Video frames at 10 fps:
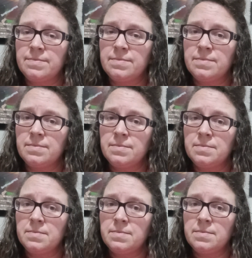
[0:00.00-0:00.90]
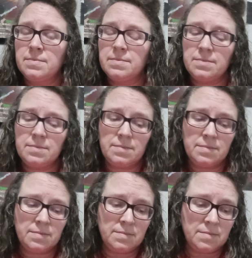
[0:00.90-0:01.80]

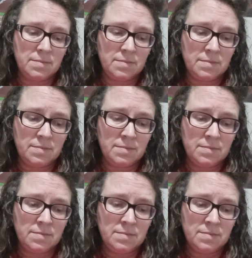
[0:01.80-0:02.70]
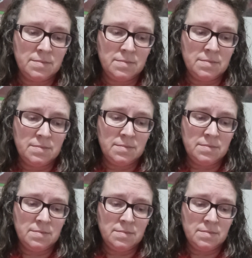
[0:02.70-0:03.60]

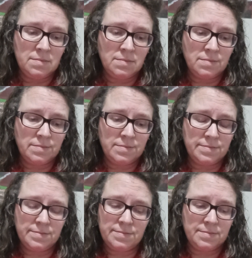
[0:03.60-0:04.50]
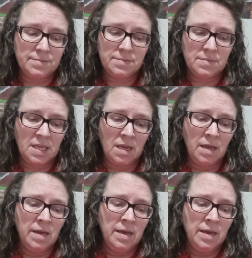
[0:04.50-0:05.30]
Nobody speaks.